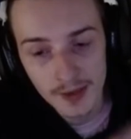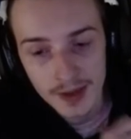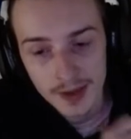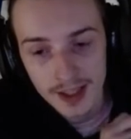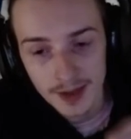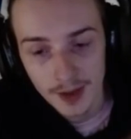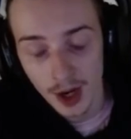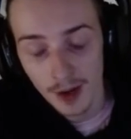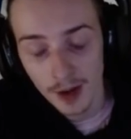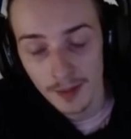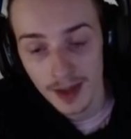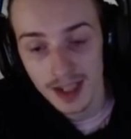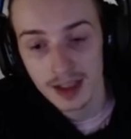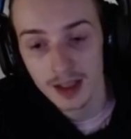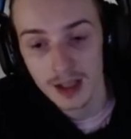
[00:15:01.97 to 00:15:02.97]
team comp
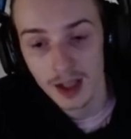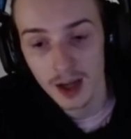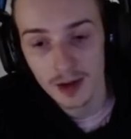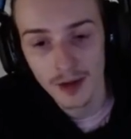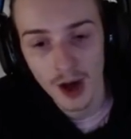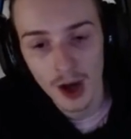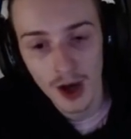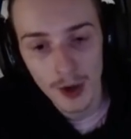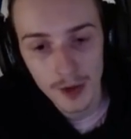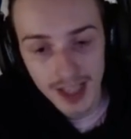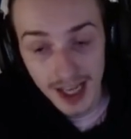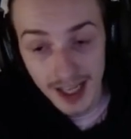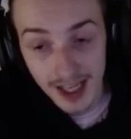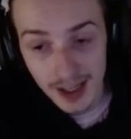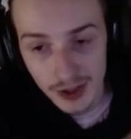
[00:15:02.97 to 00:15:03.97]
has a lot of auto
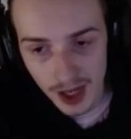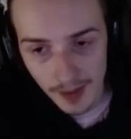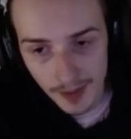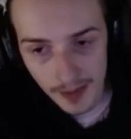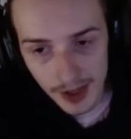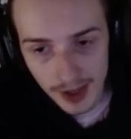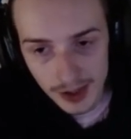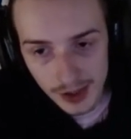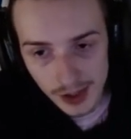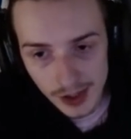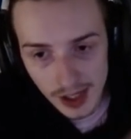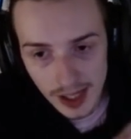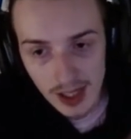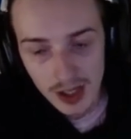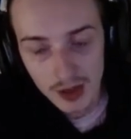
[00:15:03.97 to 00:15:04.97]
attacking champions,
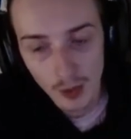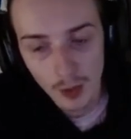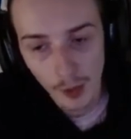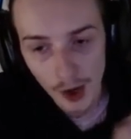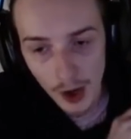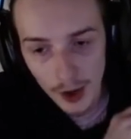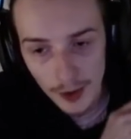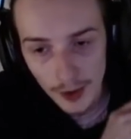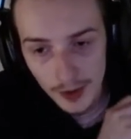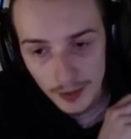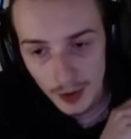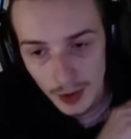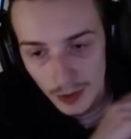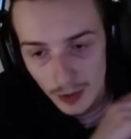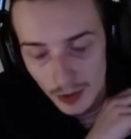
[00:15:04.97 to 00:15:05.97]

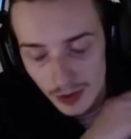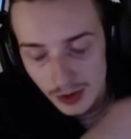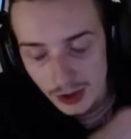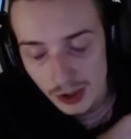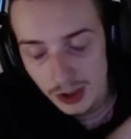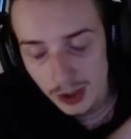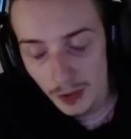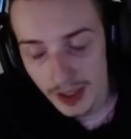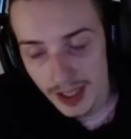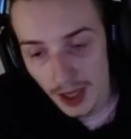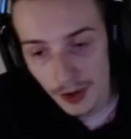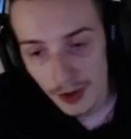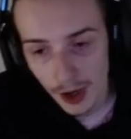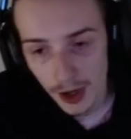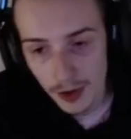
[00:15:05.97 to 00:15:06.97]
where slowing down
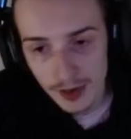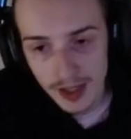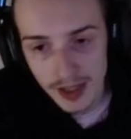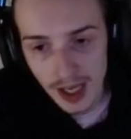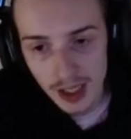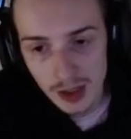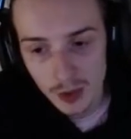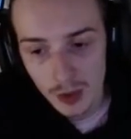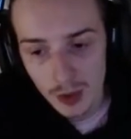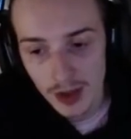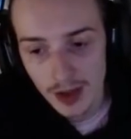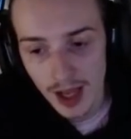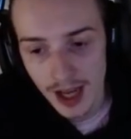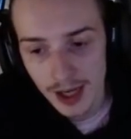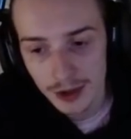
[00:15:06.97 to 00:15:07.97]
their auto attacks would
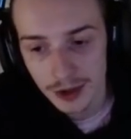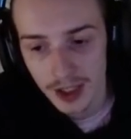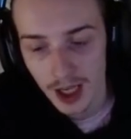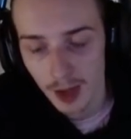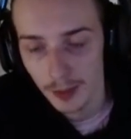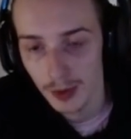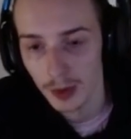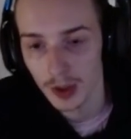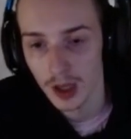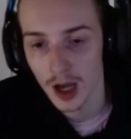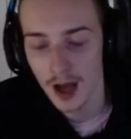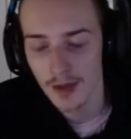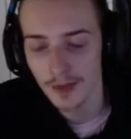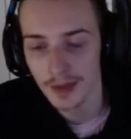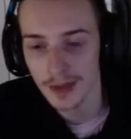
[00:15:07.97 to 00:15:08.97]
actually help you a
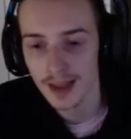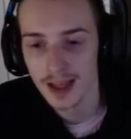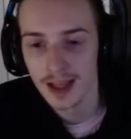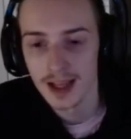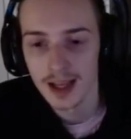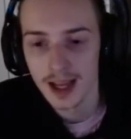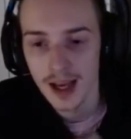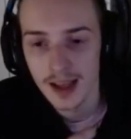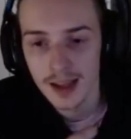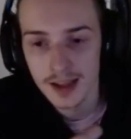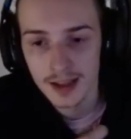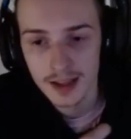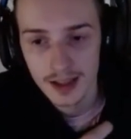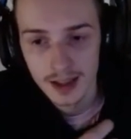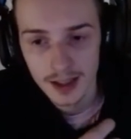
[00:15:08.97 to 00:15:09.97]
lot.
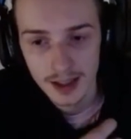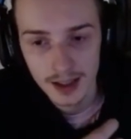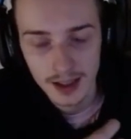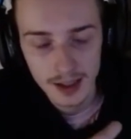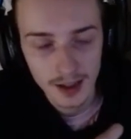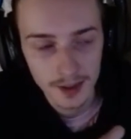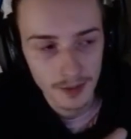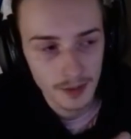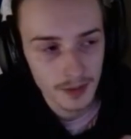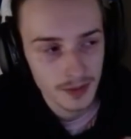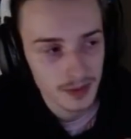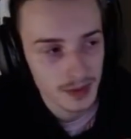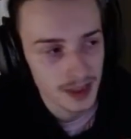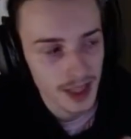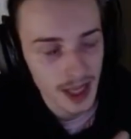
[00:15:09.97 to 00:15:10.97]
And then
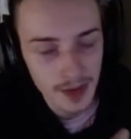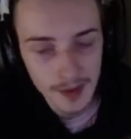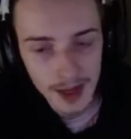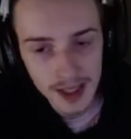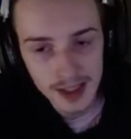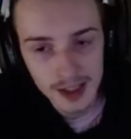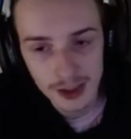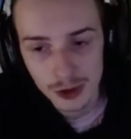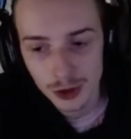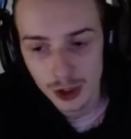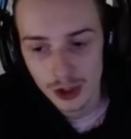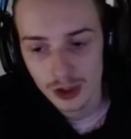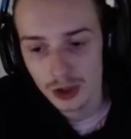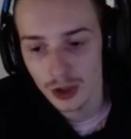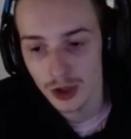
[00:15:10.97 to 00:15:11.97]
Deadman's is
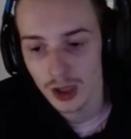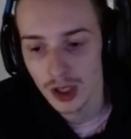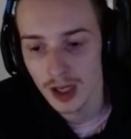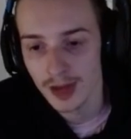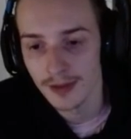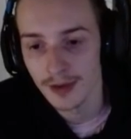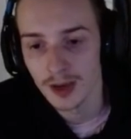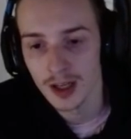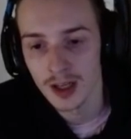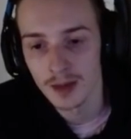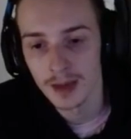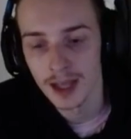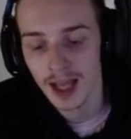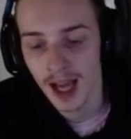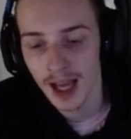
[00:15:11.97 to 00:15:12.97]
just good if you need to
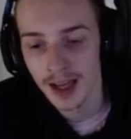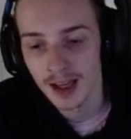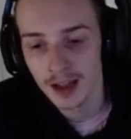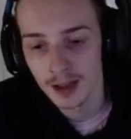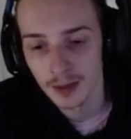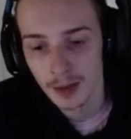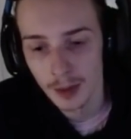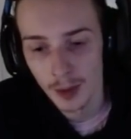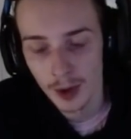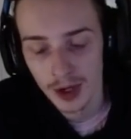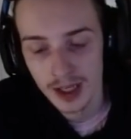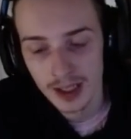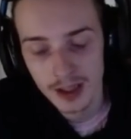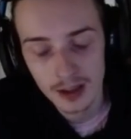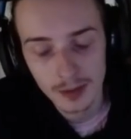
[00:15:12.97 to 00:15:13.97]
be kiting a little
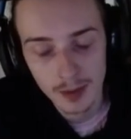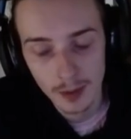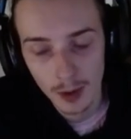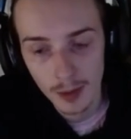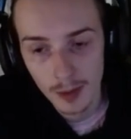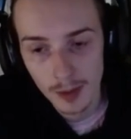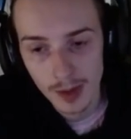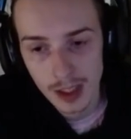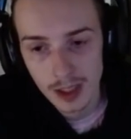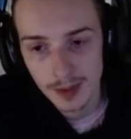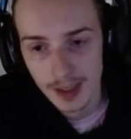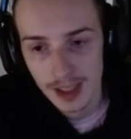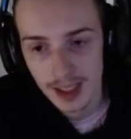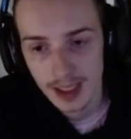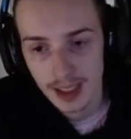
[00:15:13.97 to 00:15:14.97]
bit more movement
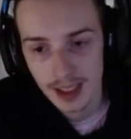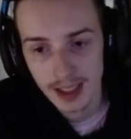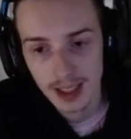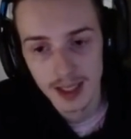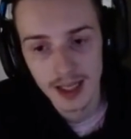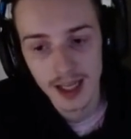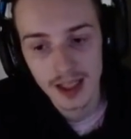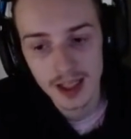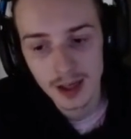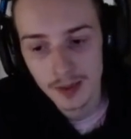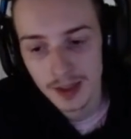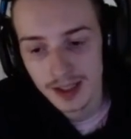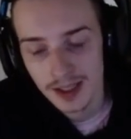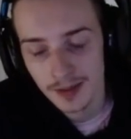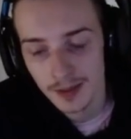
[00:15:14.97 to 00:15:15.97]
speed, and the enemy
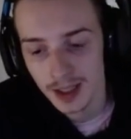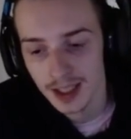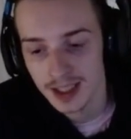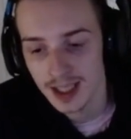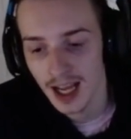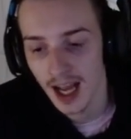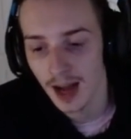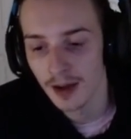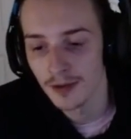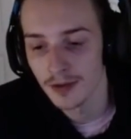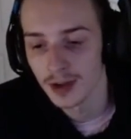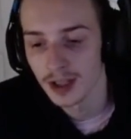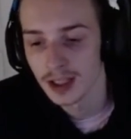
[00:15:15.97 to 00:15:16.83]
team doesn't have